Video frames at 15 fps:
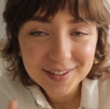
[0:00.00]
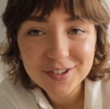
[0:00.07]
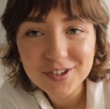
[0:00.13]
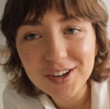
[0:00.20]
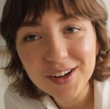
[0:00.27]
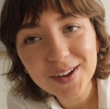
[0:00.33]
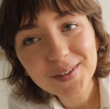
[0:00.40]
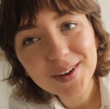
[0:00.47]

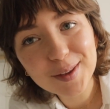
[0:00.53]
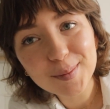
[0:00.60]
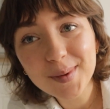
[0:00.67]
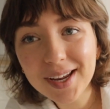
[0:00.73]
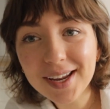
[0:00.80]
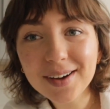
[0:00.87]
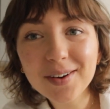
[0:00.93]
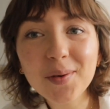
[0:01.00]
chill with
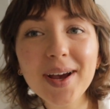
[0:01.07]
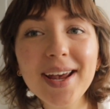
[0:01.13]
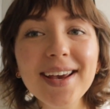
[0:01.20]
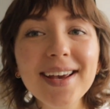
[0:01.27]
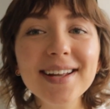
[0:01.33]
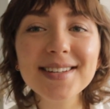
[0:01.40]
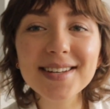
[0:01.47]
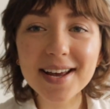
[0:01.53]
being
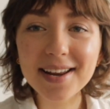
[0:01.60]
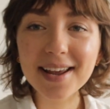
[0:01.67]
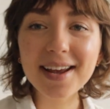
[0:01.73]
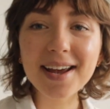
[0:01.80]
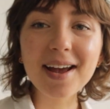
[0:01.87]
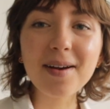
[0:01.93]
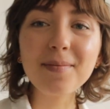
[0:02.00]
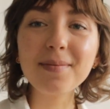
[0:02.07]
awake at 10
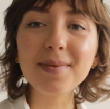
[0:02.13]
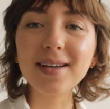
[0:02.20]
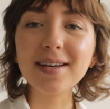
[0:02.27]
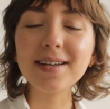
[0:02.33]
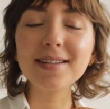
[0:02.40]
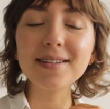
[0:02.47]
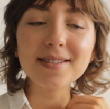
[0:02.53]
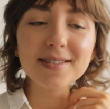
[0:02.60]
a.m.
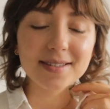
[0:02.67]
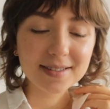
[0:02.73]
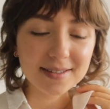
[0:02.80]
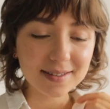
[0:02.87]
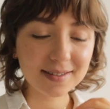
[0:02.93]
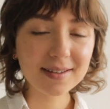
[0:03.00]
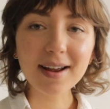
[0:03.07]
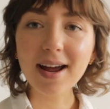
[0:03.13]

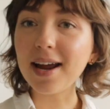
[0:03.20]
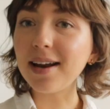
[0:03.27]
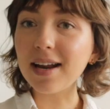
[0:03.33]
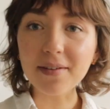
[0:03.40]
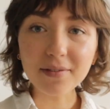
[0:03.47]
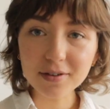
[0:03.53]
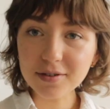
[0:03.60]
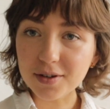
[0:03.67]
because I
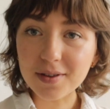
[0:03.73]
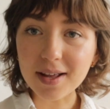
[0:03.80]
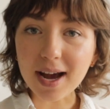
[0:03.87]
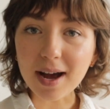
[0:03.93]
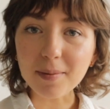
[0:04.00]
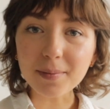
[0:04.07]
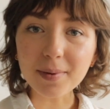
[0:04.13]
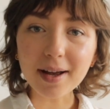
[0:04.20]
never do
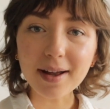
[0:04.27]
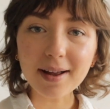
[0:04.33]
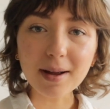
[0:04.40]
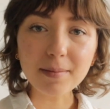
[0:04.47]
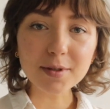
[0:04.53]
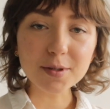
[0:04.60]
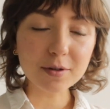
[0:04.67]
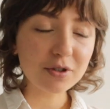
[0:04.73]
that, but
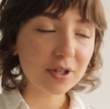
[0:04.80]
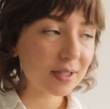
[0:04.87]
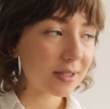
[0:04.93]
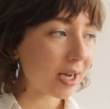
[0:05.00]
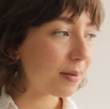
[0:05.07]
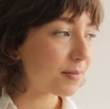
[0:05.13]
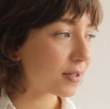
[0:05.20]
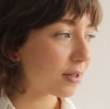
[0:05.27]
I'm switching
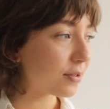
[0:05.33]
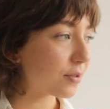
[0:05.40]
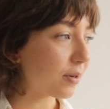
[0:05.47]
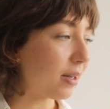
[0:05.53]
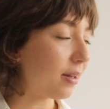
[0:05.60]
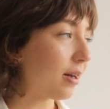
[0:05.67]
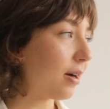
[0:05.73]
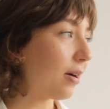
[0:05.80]
time zones
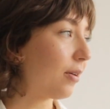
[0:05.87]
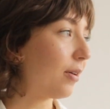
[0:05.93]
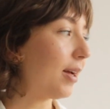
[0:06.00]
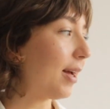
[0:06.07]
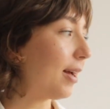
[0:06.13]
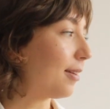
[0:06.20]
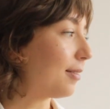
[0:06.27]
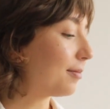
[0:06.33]
right now
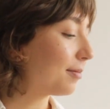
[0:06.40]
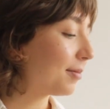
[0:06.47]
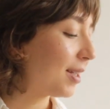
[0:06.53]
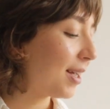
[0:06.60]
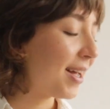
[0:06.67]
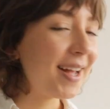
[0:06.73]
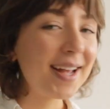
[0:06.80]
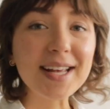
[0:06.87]
and
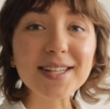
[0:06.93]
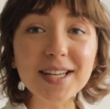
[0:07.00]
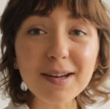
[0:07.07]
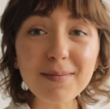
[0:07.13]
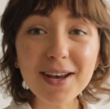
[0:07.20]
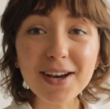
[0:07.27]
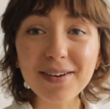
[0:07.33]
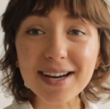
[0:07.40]
it's
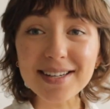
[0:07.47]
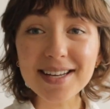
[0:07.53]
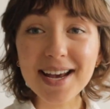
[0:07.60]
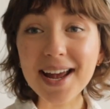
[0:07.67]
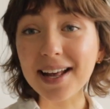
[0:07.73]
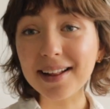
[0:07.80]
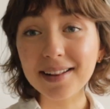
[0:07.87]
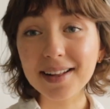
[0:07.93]
gonna be a great
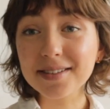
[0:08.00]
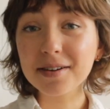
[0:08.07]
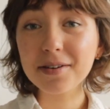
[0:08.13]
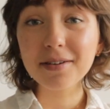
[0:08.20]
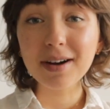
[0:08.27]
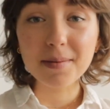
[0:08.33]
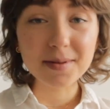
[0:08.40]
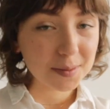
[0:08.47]
day. Let's
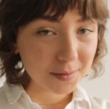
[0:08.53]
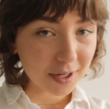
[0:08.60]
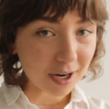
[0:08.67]
go grab some